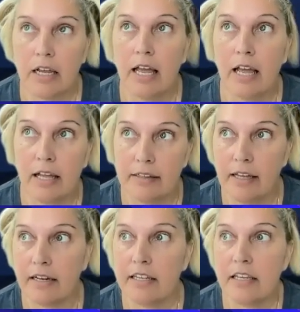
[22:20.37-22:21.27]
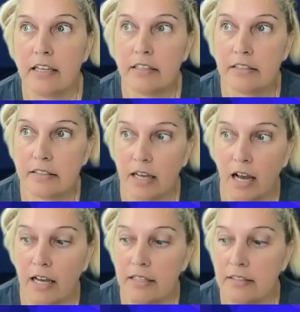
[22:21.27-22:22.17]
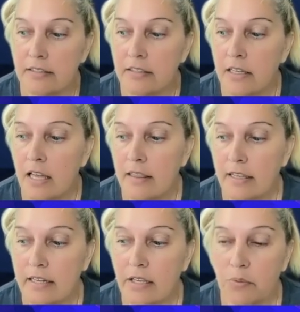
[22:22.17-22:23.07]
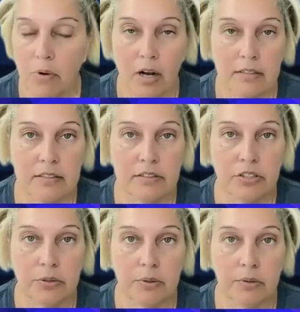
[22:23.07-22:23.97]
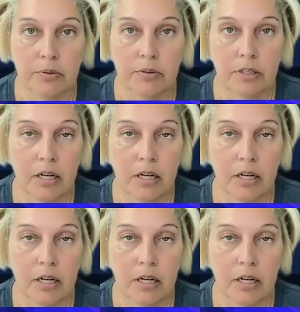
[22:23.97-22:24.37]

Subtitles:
and that he decides that he wants to